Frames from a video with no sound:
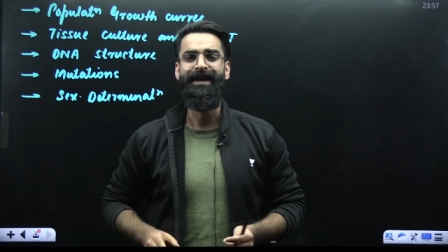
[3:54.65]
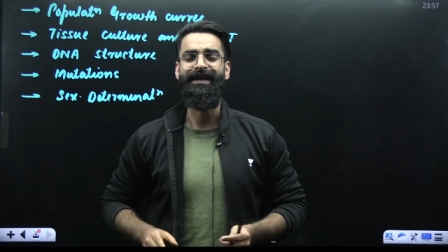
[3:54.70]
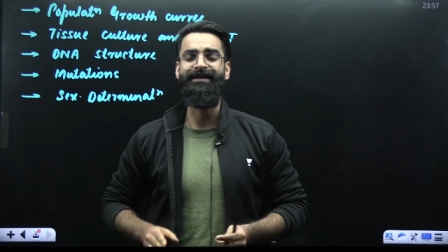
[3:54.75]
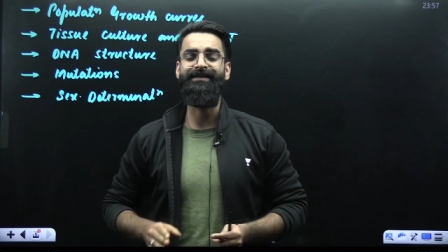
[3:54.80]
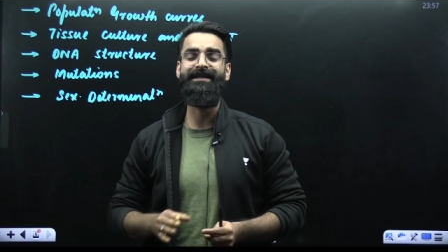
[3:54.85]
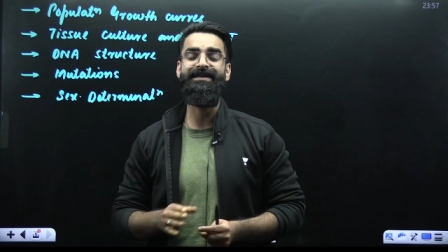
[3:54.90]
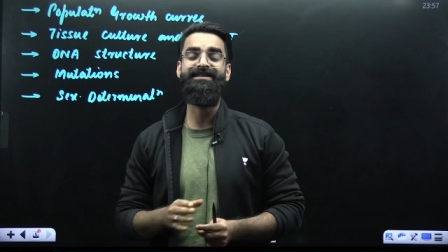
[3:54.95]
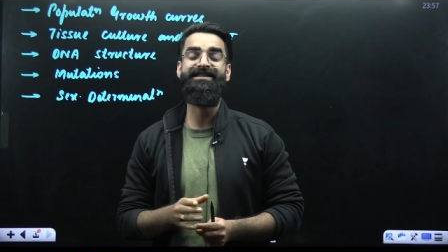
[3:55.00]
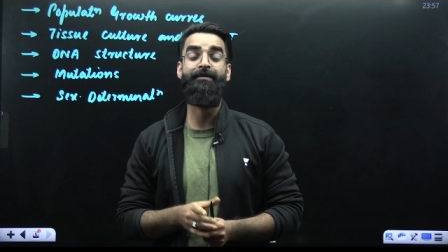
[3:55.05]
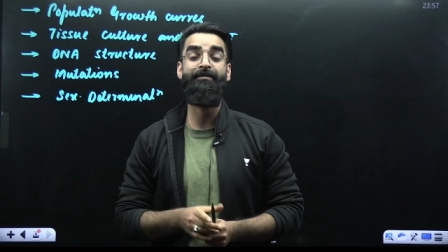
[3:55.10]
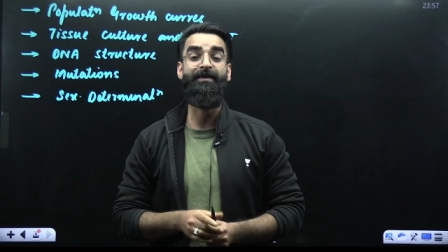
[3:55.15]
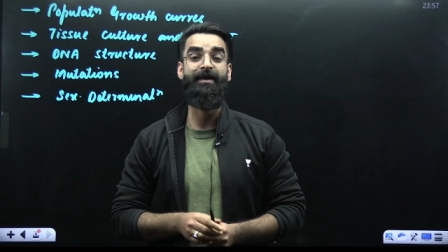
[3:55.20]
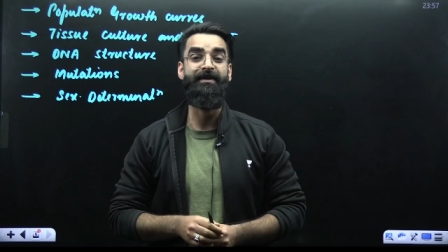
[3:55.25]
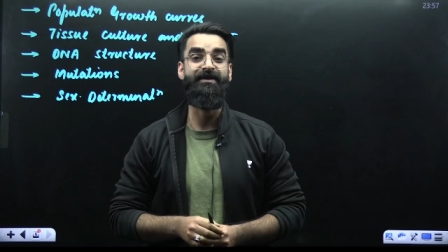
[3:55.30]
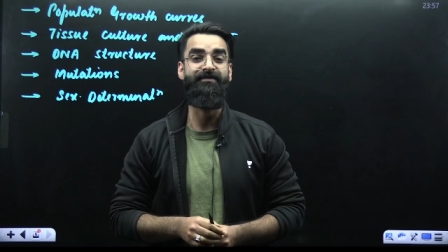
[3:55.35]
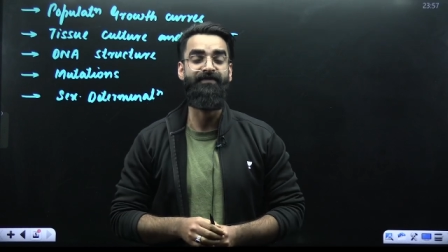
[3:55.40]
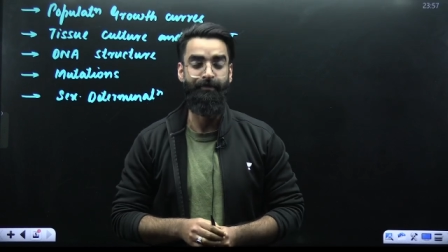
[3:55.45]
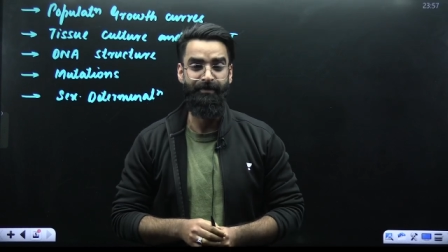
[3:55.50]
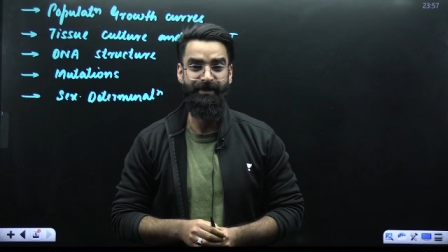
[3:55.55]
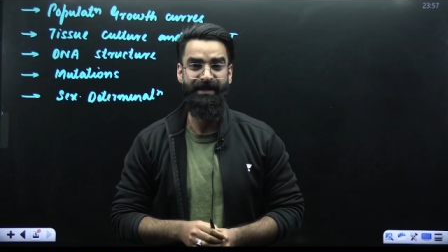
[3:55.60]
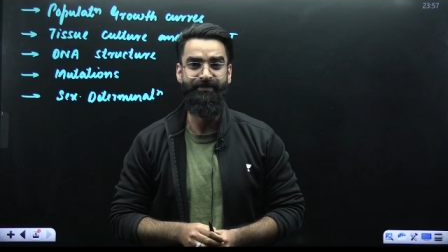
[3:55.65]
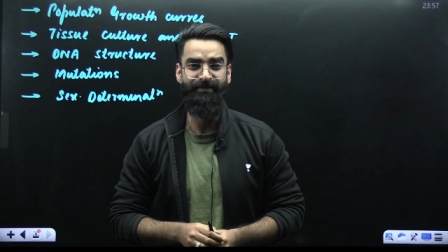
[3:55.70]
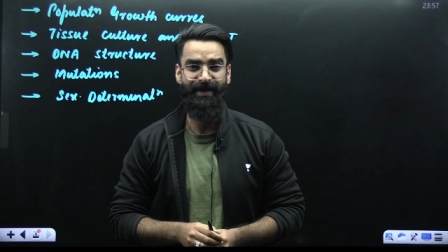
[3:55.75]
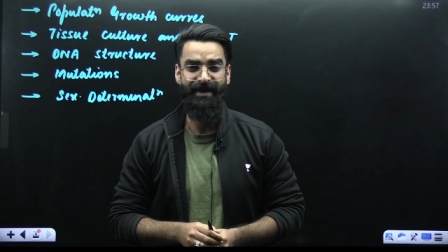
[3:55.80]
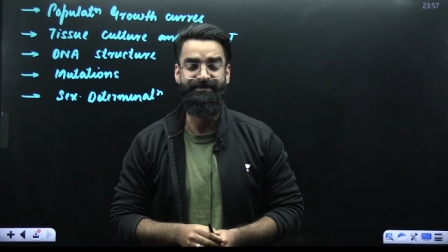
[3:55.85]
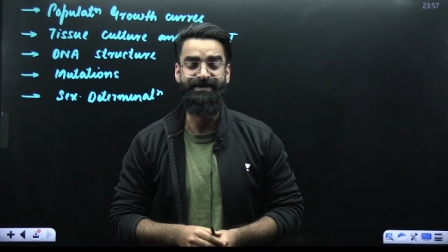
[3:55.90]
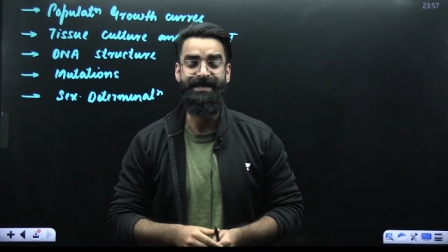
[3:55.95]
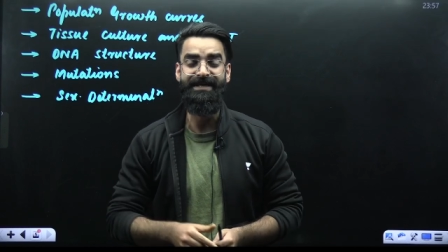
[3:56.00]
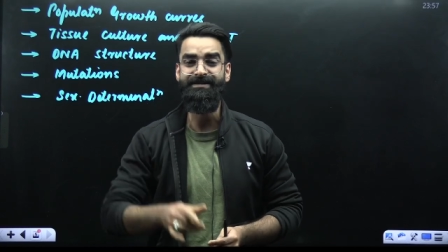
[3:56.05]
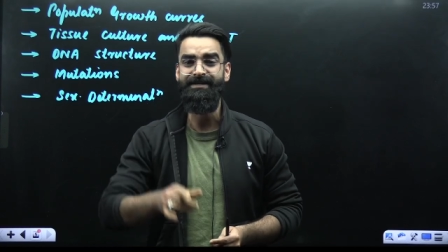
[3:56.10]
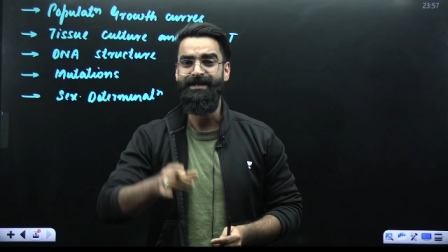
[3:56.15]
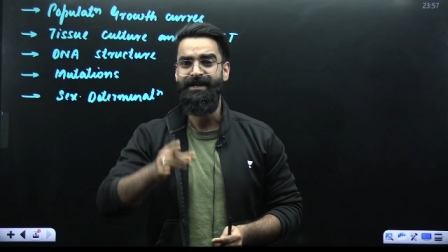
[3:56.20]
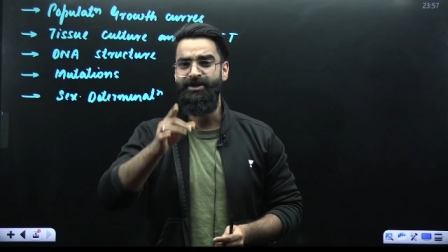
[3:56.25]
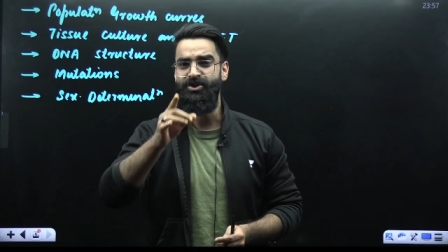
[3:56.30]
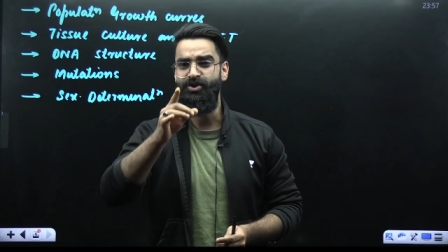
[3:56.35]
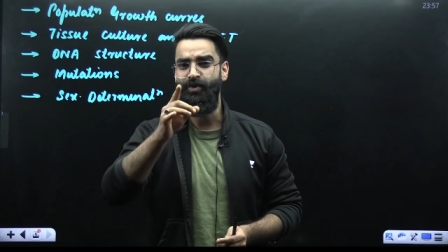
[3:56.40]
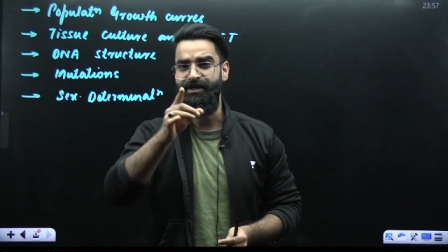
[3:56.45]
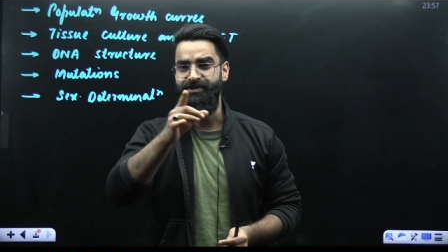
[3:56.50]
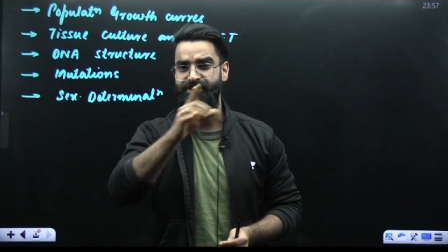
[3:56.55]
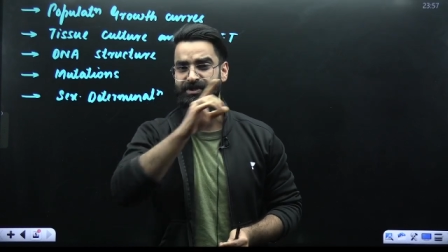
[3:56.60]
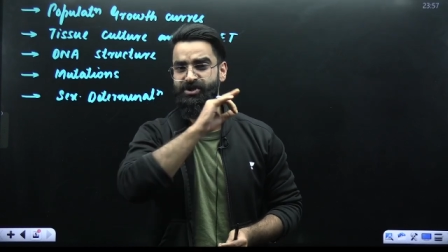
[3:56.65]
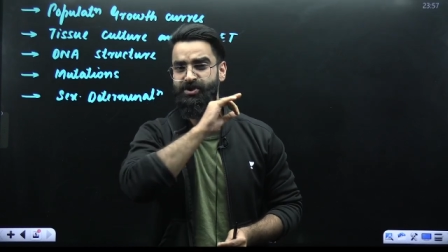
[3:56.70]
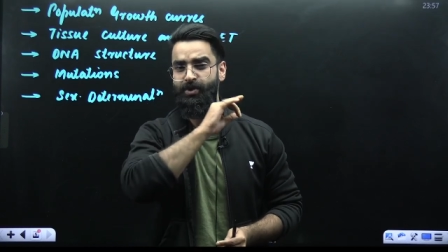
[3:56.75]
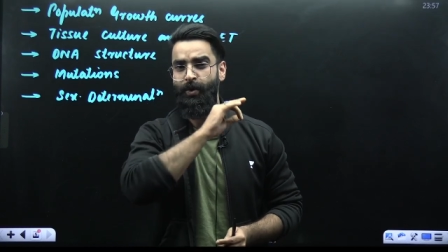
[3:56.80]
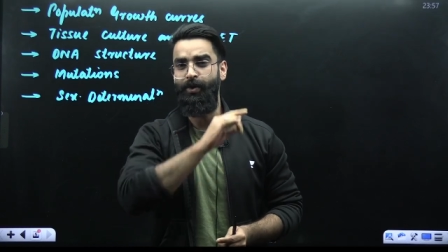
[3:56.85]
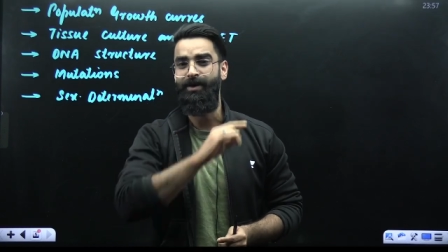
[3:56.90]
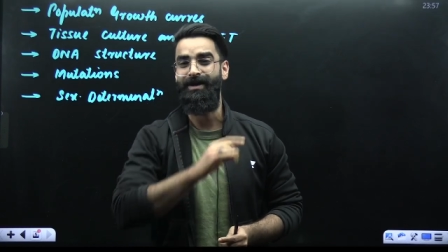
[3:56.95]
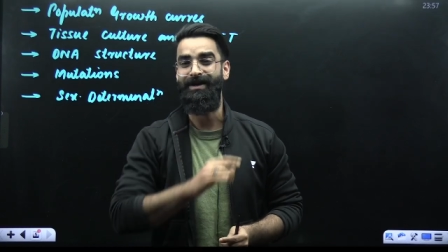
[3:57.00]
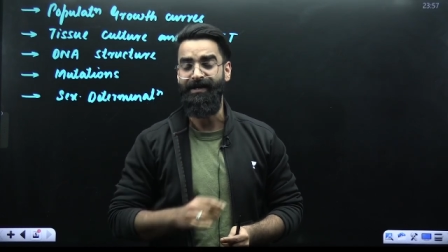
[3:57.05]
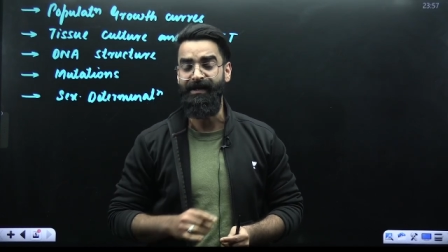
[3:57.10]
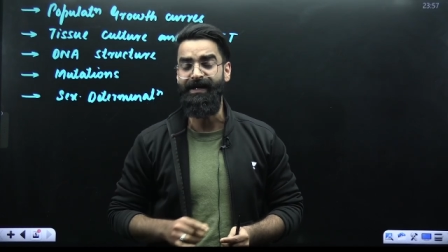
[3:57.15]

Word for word: in these upcoming 55 days so as to score